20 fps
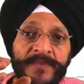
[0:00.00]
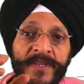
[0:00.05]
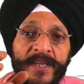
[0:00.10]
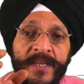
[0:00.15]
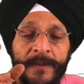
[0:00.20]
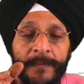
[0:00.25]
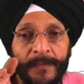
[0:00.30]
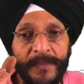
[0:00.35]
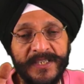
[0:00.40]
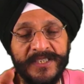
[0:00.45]

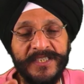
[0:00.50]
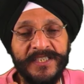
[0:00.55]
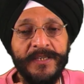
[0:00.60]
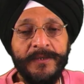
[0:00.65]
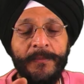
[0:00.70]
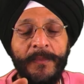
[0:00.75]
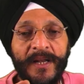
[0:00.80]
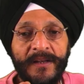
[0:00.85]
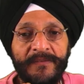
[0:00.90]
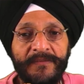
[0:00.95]
emerging
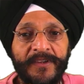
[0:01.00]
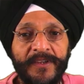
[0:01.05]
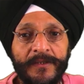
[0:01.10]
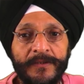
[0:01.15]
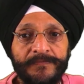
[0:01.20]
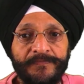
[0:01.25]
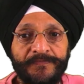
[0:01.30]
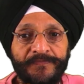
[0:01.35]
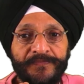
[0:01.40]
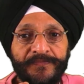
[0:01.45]
malware,
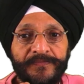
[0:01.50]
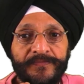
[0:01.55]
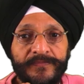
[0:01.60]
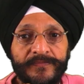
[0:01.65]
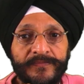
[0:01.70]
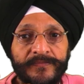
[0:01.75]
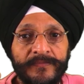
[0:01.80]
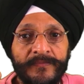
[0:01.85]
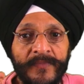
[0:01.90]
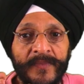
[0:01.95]

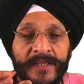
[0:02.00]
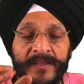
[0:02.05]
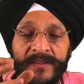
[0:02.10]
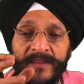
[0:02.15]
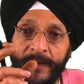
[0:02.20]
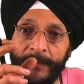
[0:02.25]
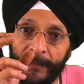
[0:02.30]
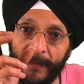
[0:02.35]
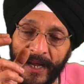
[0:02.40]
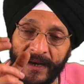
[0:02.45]
the
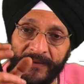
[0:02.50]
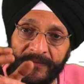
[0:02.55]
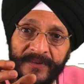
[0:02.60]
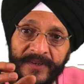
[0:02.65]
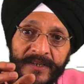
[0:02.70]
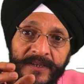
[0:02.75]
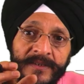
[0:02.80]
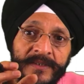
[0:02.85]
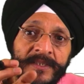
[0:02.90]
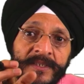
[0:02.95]

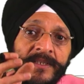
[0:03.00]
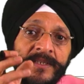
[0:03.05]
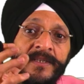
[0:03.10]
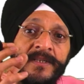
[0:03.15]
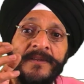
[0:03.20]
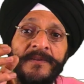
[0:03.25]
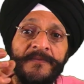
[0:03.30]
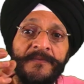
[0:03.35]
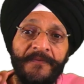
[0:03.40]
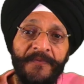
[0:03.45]
malware
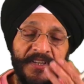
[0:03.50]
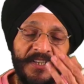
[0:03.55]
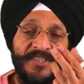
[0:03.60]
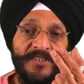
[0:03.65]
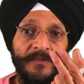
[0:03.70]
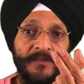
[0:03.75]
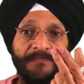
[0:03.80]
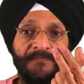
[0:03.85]
which